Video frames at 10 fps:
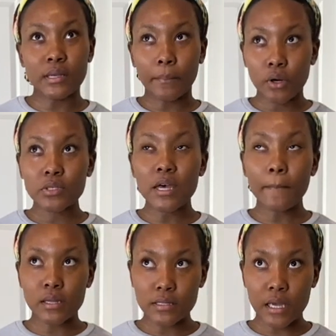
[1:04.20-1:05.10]
about a
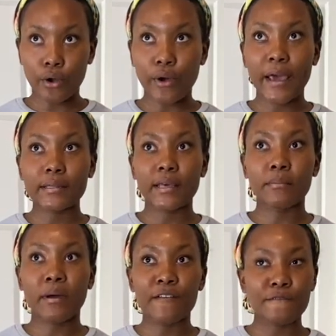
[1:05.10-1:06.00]
month ago, I did
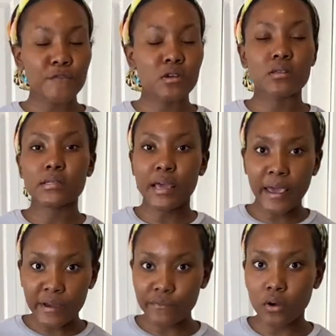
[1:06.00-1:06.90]
my first
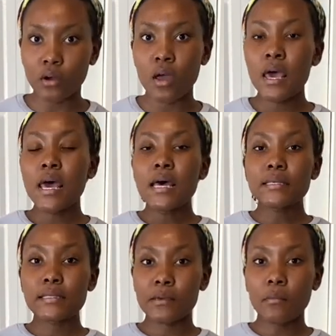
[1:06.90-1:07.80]
ever
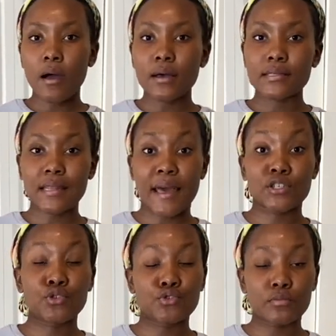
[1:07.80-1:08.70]
SeaMoss
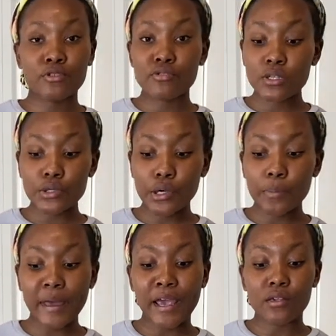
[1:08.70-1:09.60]
slash turmeric
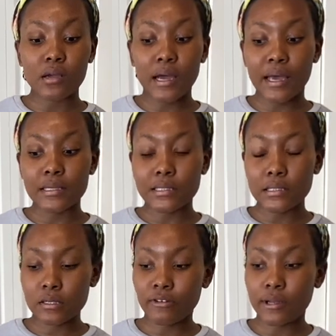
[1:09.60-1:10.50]
soap, and you guys
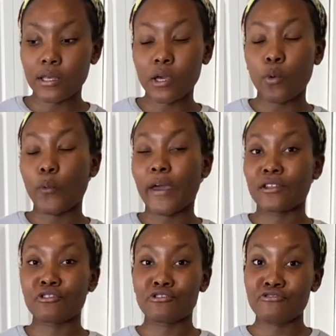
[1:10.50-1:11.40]
literally went
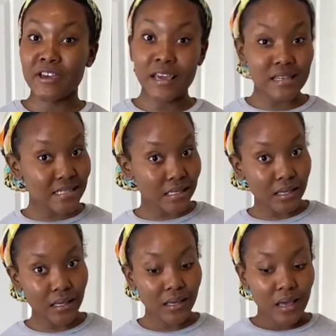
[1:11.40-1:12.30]

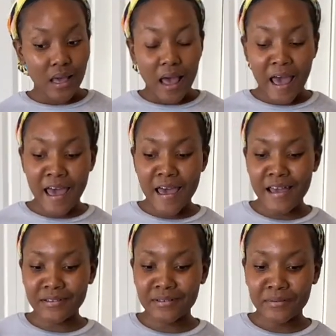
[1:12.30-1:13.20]
crazy,
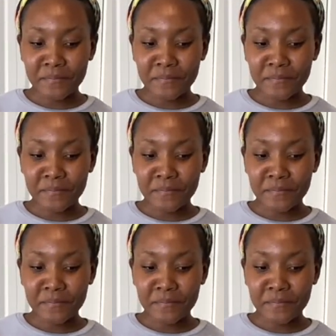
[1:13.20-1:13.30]
and